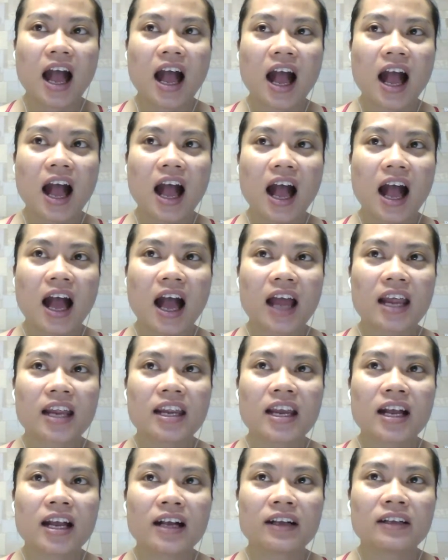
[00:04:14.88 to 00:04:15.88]

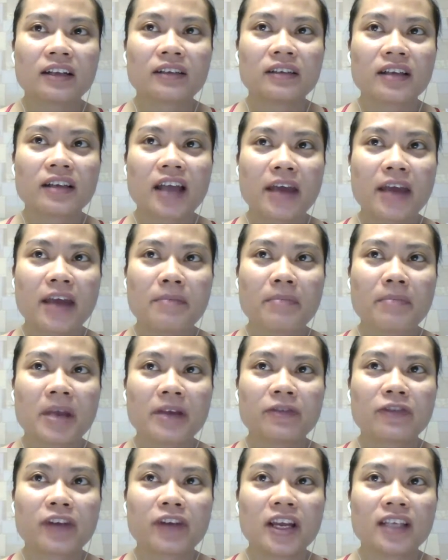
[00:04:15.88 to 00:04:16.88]
I and my
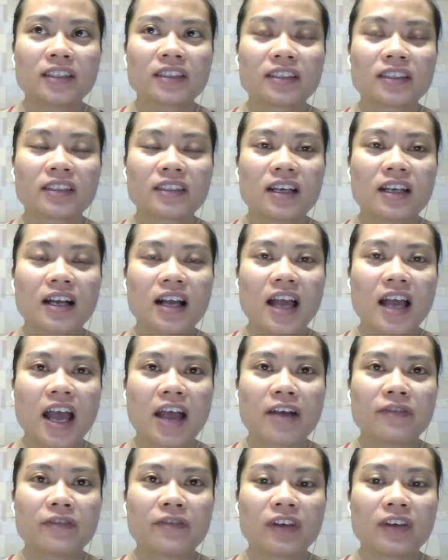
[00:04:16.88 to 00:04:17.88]
friends
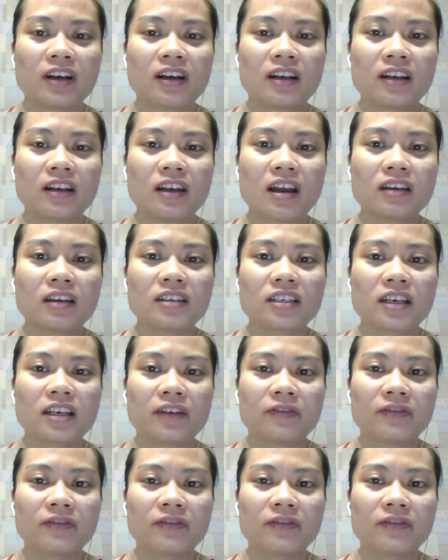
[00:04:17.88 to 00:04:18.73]
have a lot of